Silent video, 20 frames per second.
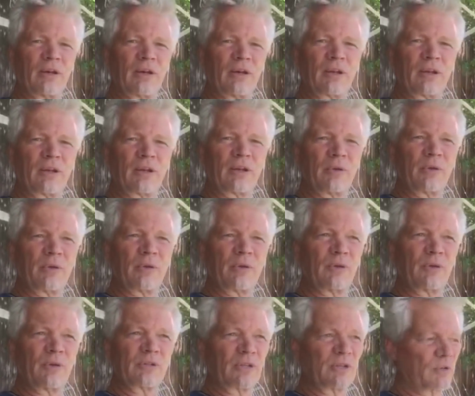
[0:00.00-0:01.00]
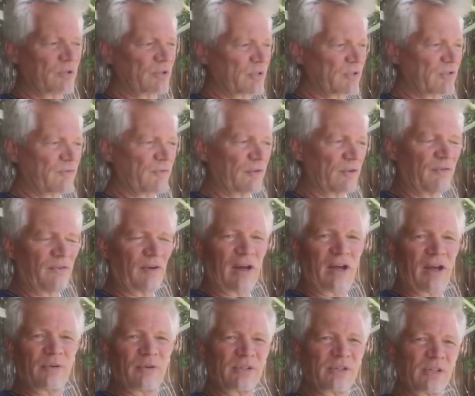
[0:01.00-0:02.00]
upgrading their computers, and yours is
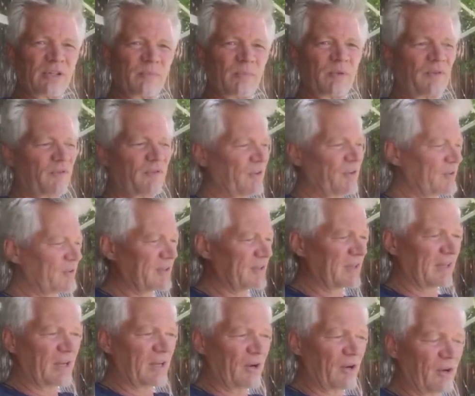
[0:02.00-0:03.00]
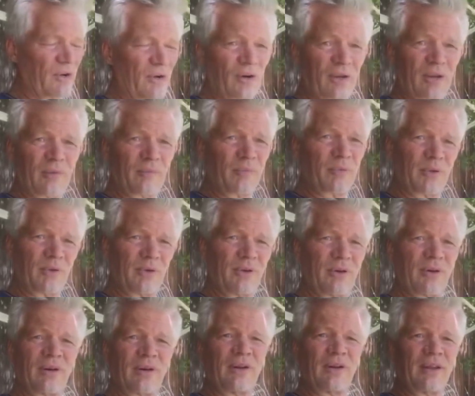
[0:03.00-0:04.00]
full of viruses, but if you don't take care of your
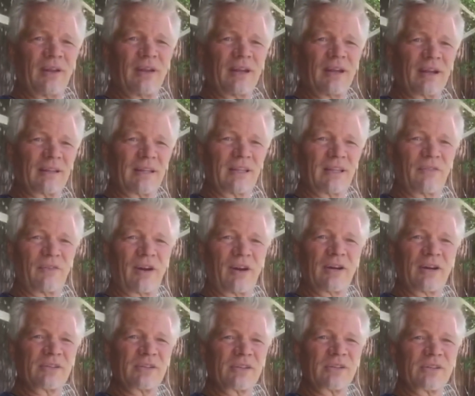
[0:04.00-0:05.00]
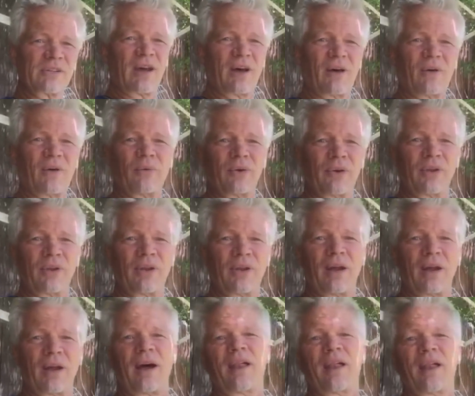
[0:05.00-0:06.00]
computer, clean the viruses out, what do you
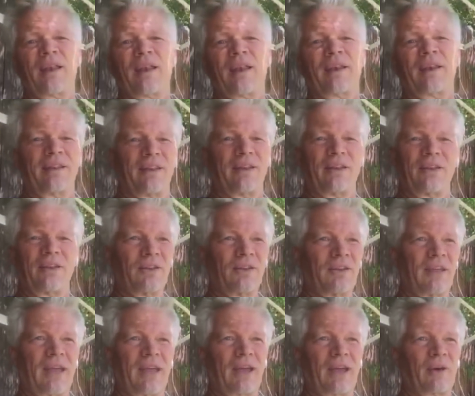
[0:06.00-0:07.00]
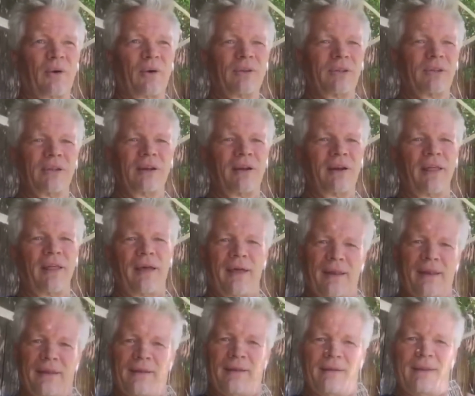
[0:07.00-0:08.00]
got? You can't go on the
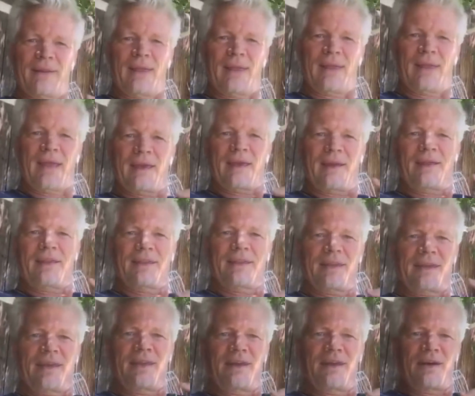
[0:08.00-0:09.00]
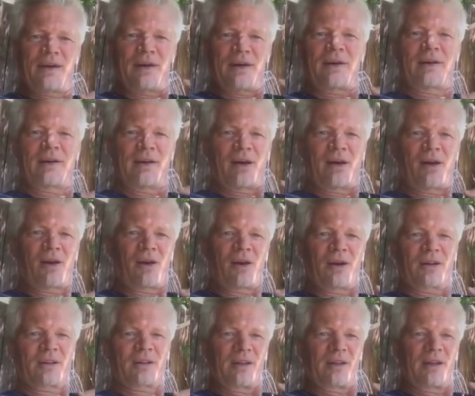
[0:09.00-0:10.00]
internet. You can't get on the inner
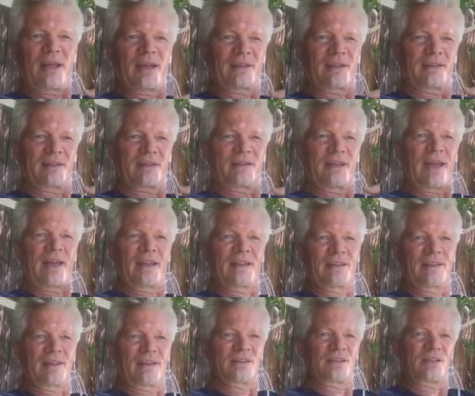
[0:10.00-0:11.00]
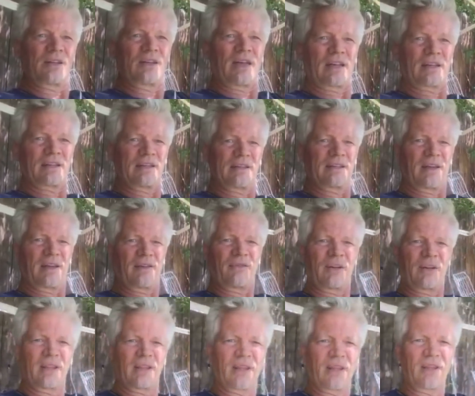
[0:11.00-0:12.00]
heart-connected net that's connected to
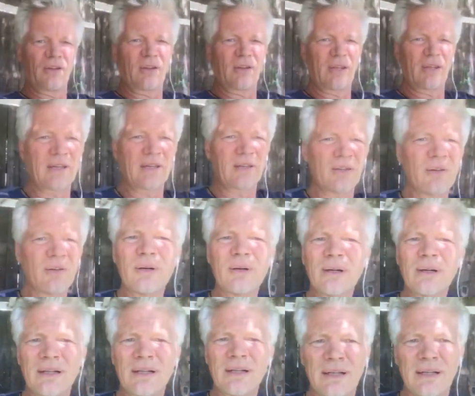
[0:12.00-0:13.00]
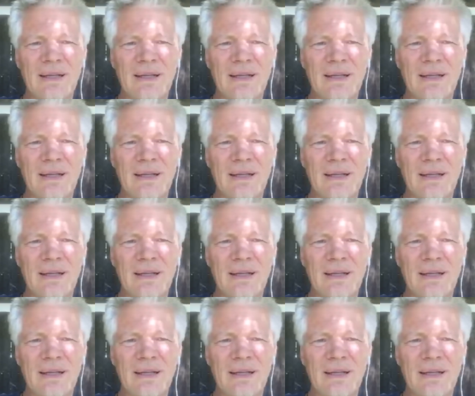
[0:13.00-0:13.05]
everything. You can't do it.